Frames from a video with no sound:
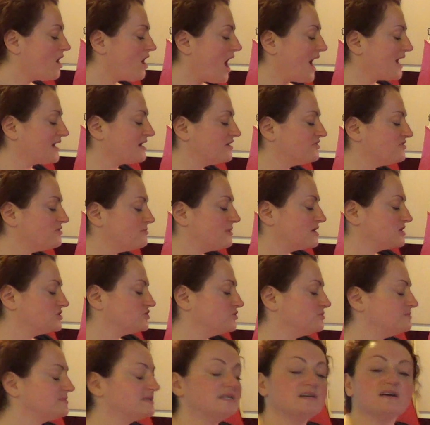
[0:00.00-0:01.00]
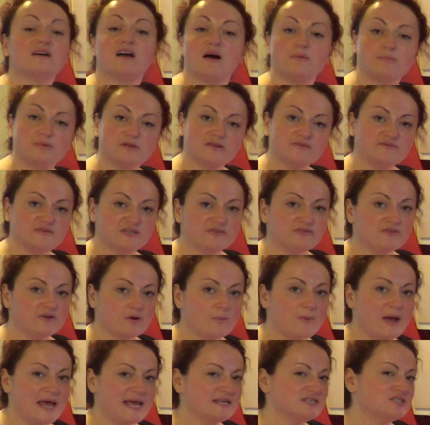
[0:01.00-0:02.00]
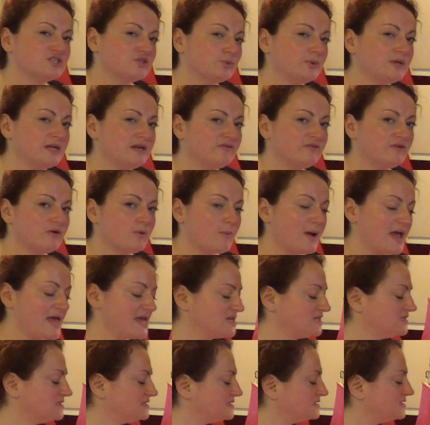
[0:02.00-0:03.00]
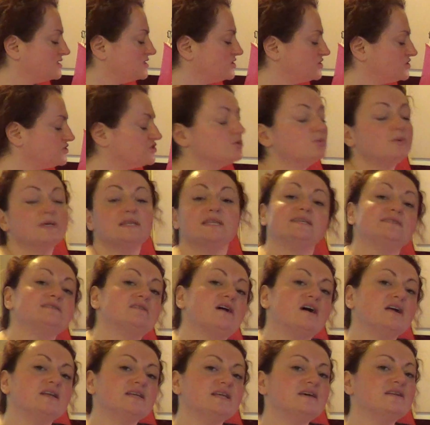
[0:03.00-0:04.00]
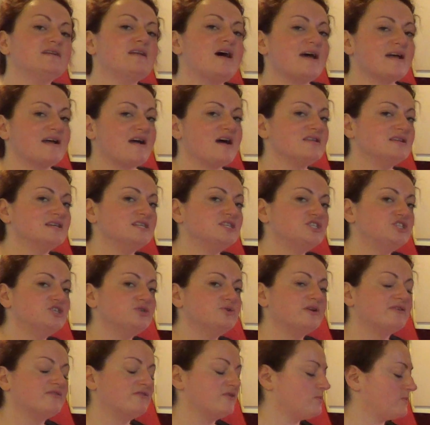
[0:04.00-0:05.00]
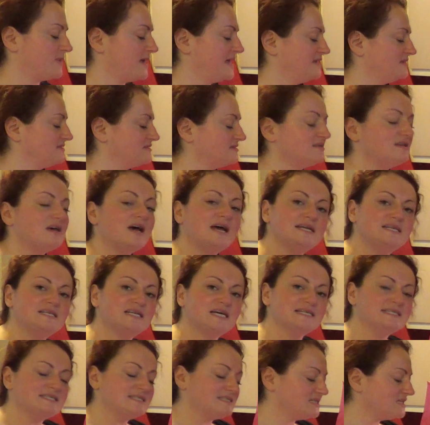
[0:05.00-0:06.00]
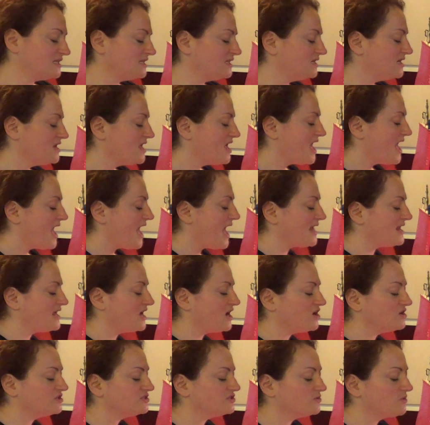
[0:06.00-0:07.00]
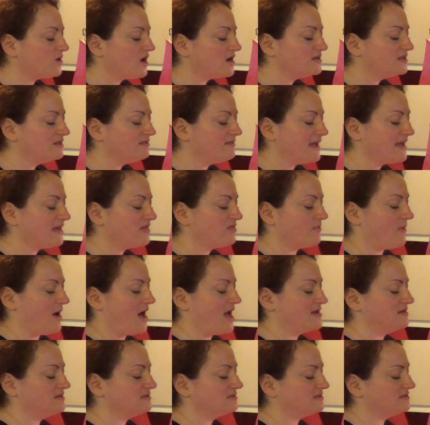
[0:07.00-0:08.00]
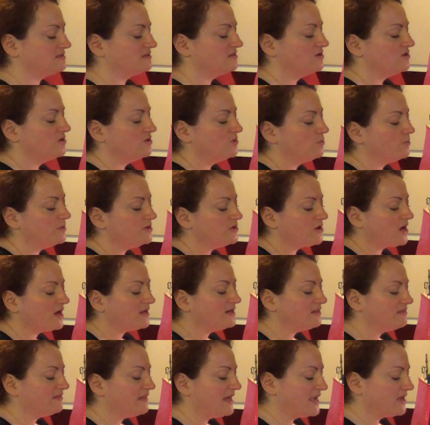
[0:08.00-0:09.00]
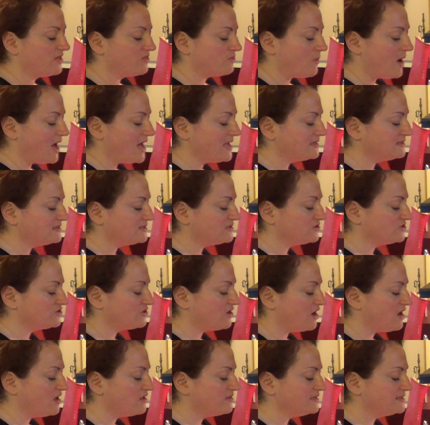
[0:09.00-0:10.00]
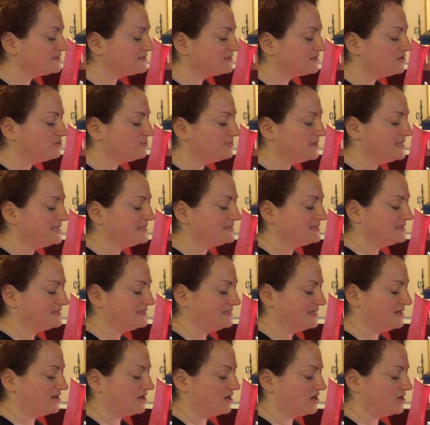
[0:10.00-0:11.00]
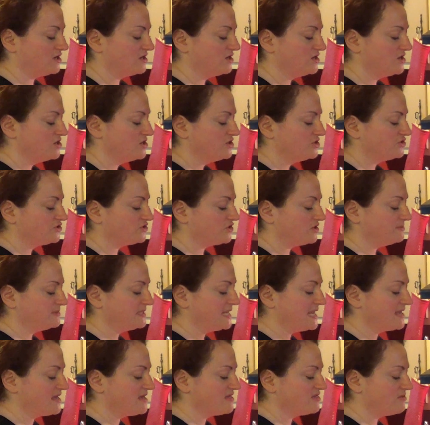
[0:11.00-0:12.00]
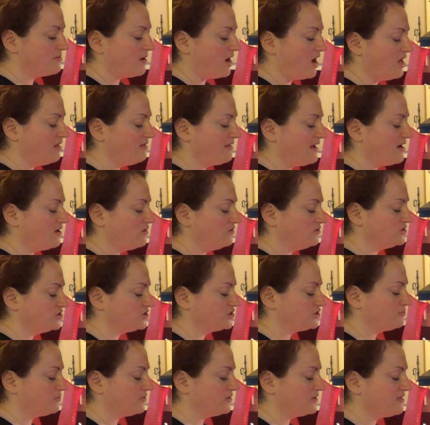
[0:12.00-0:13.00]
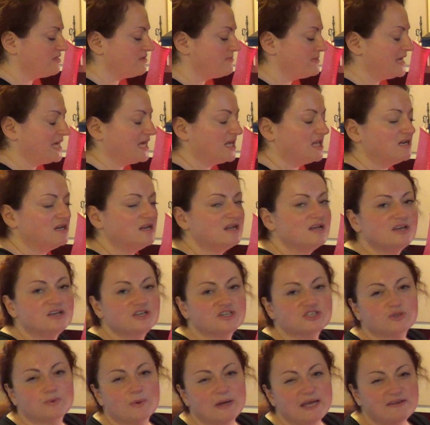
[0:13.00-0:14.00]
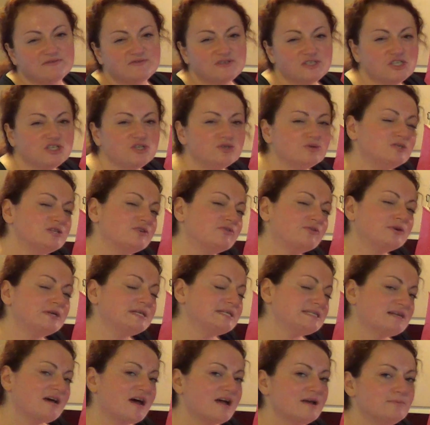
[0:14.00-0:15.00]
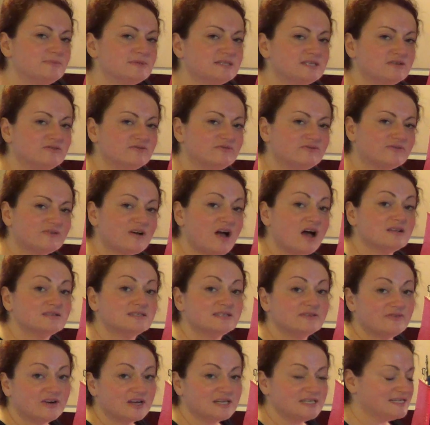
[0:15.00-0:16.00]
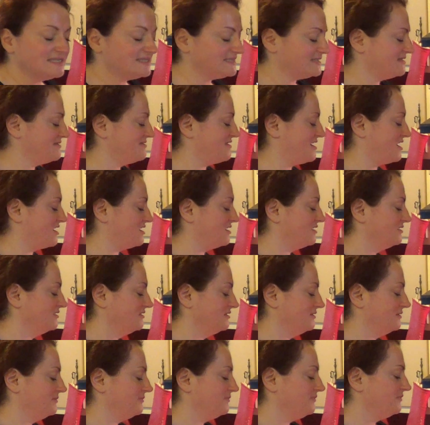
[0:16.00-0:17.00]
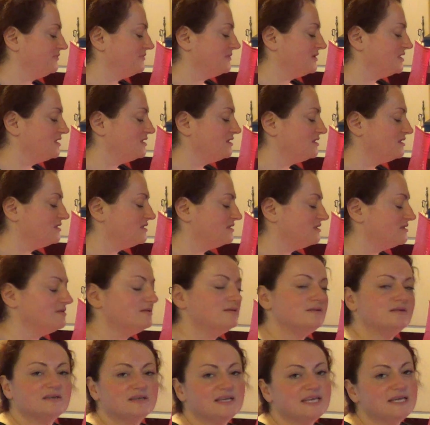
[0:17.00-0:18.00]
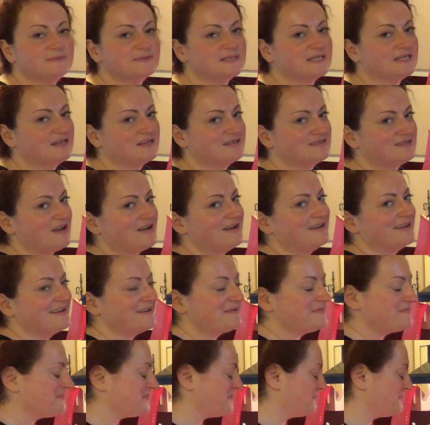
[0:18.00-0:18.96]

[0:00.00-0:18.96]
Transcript: I cut the mushrooms in a couple of different ways, 3 different ways. So with this onion, I cut it in 2 different ways. I diced it, and I also cut it lengthwise. When you cut it lengthwise, there's all these little pieces here. So I'm taking them all out and just putting them in. So I have 2 different types of cuts of onions in there. Keeps it exciting.